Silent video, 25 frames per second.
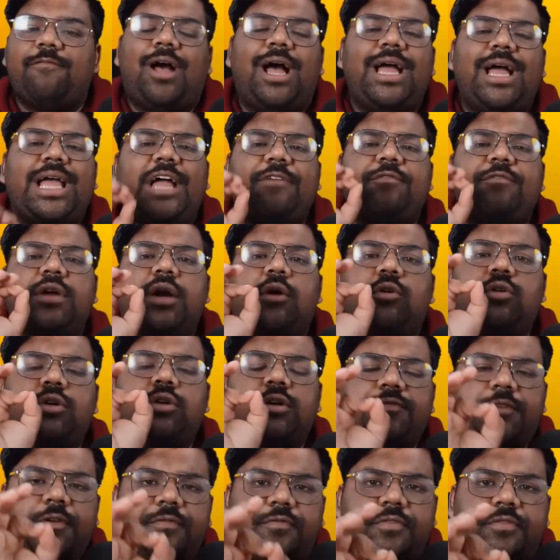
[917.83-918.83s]
I have around
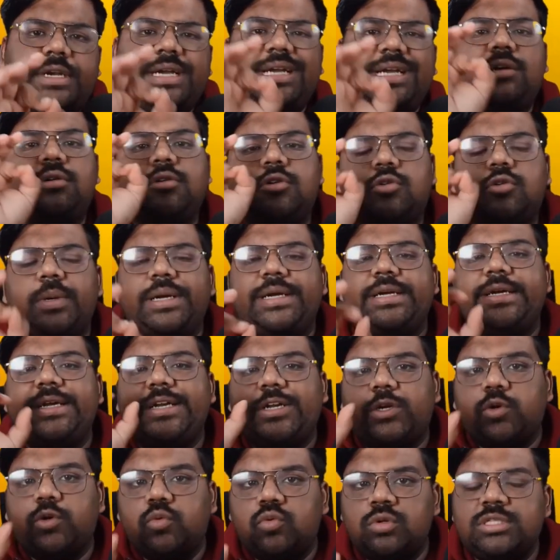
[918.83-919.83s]
15 to 20
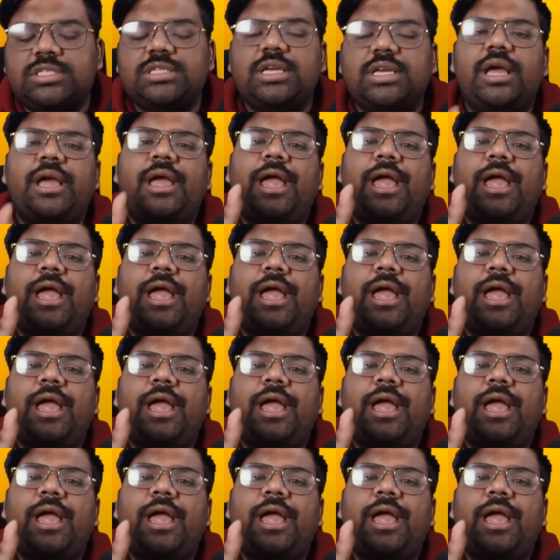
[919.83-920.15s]
tools,